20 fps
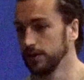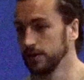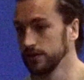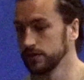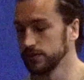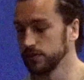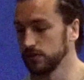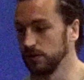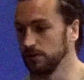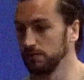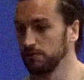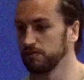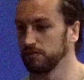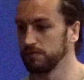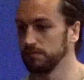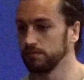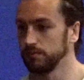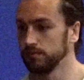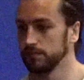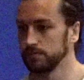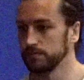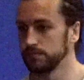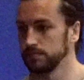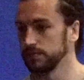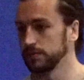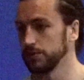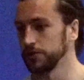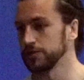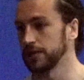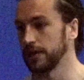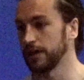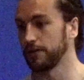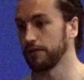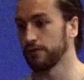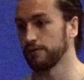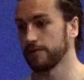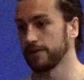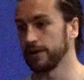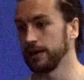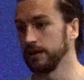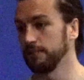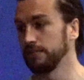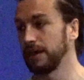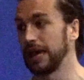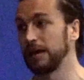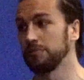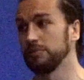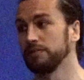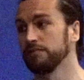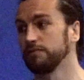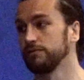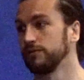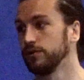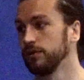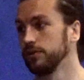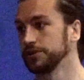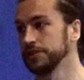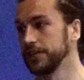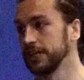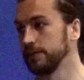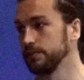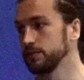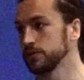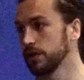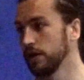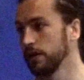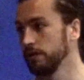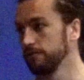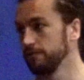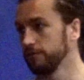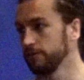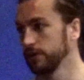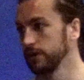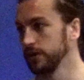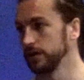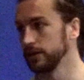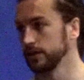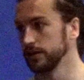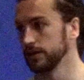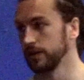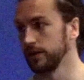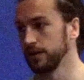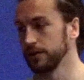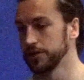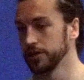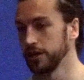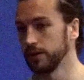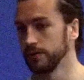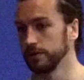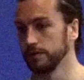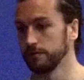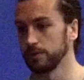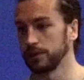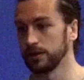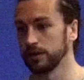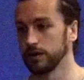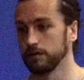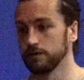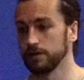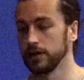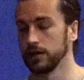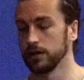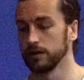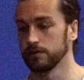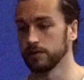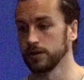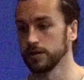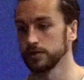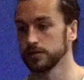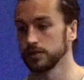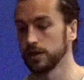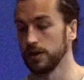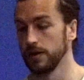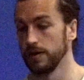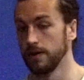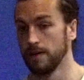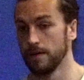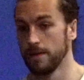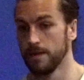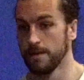Sort of, you'd say 3, maybe even 4 teams going for it. Cheltenham have been on a really good run, so